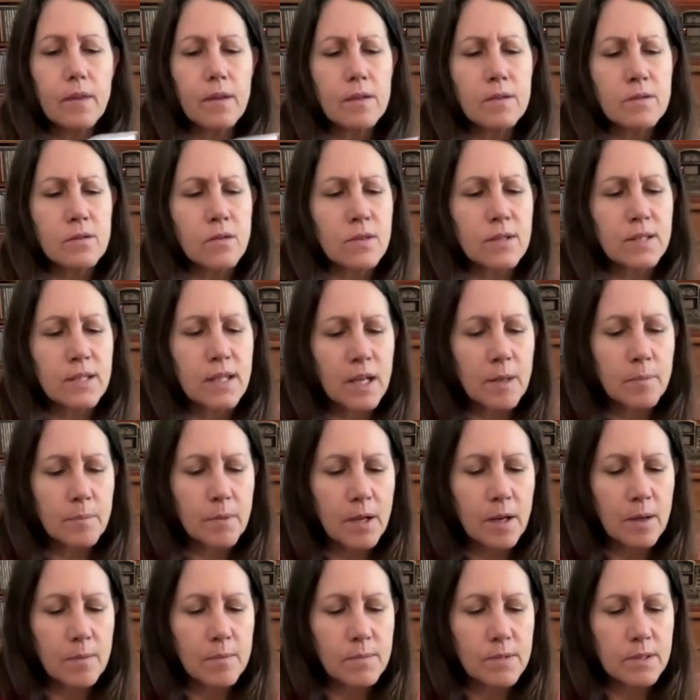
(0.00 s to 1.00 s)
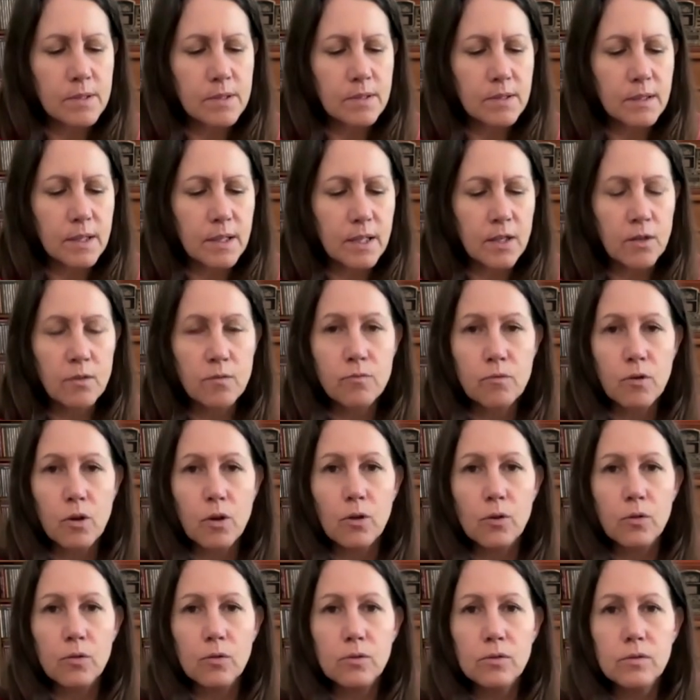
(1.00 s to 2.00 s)
So the tape comes in a
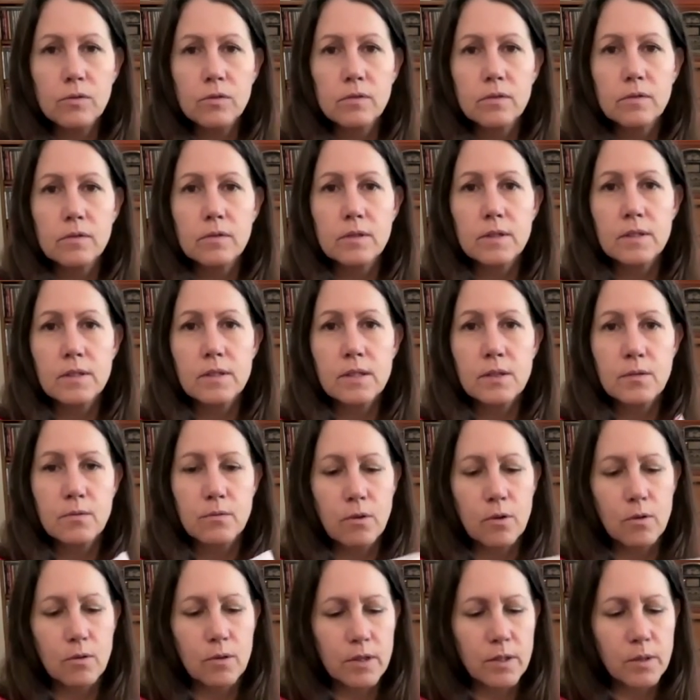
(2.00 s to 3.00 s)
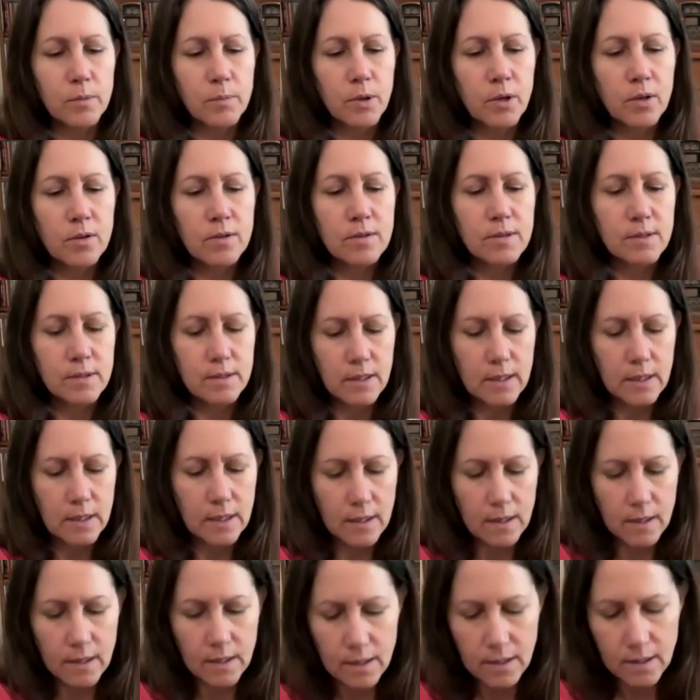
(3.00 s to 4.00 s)
roll. It's in a roll in the box.
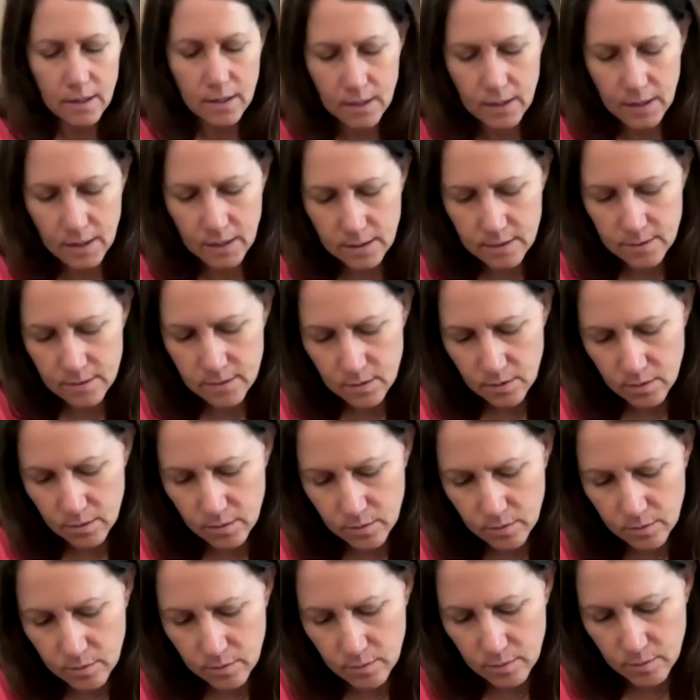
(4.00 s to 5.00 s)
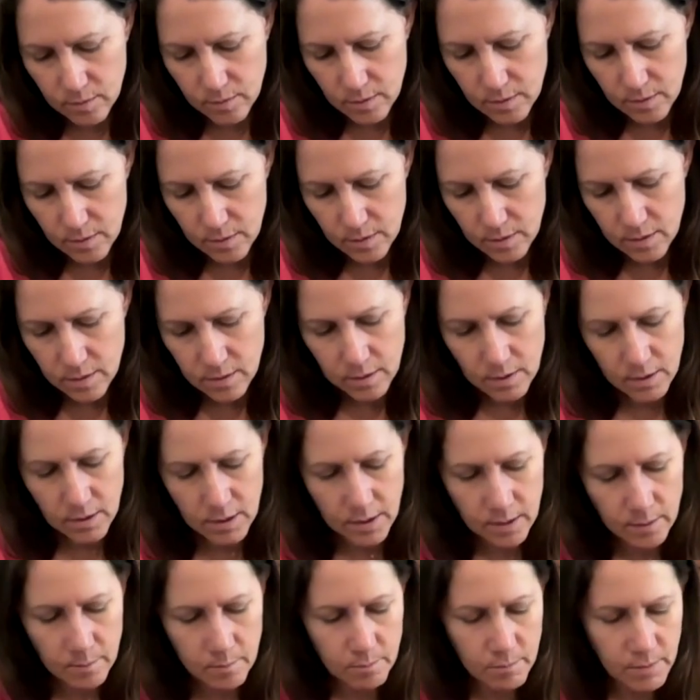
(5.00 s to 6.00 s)
And so
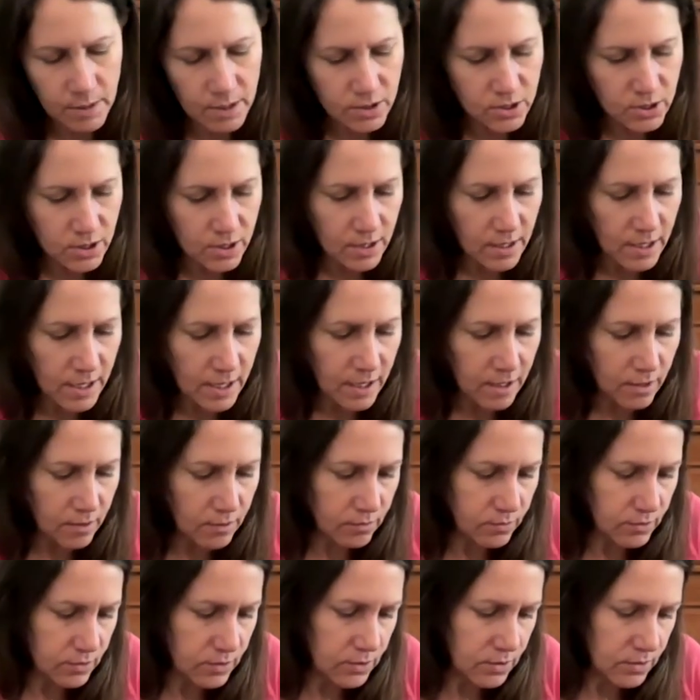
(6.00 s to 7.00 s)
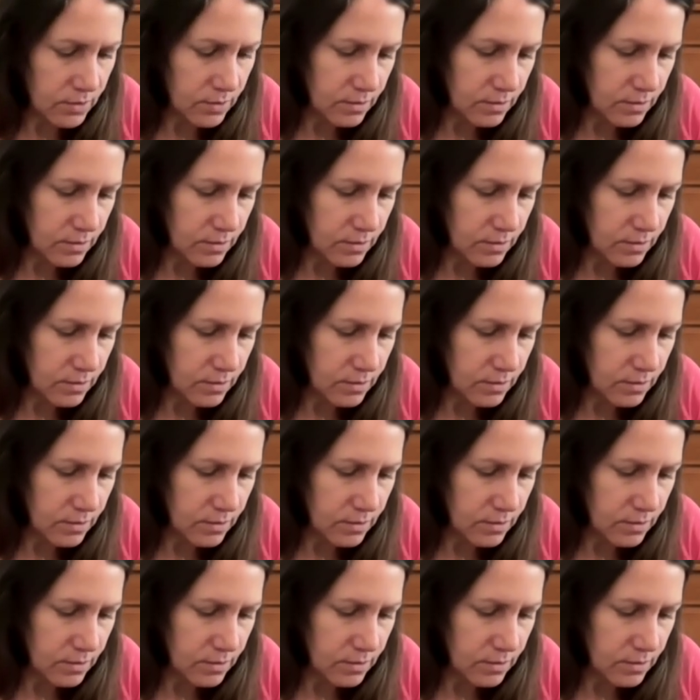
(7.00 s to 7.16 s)
I measure out